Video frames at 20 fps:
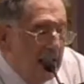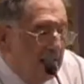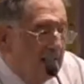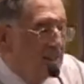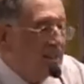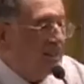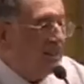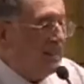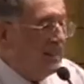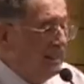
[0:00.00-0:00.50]

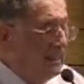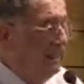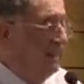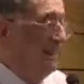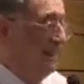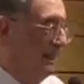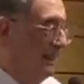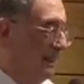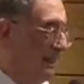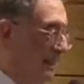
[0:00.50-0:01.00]
The
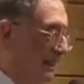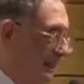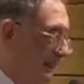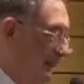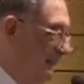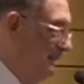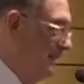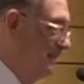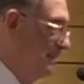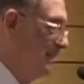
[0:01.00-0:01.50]
second thing
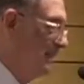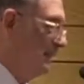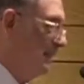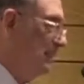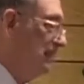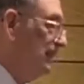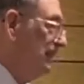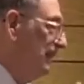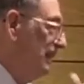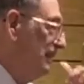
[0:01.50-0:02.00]

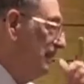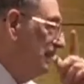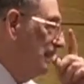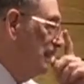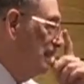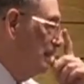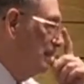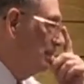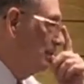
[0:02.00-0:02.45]
that the uh,